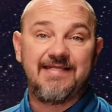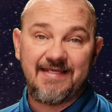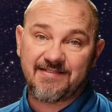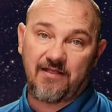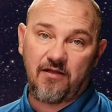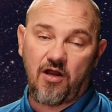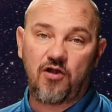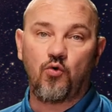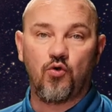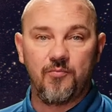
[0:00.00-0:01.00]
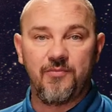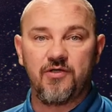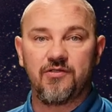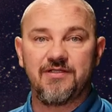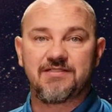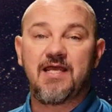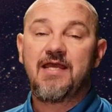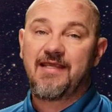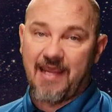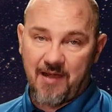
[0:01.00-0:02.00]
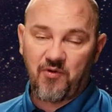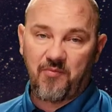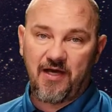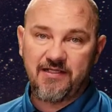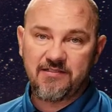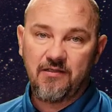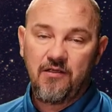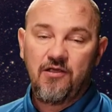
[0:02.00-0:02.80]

DSLR or mirrorless camera bodies,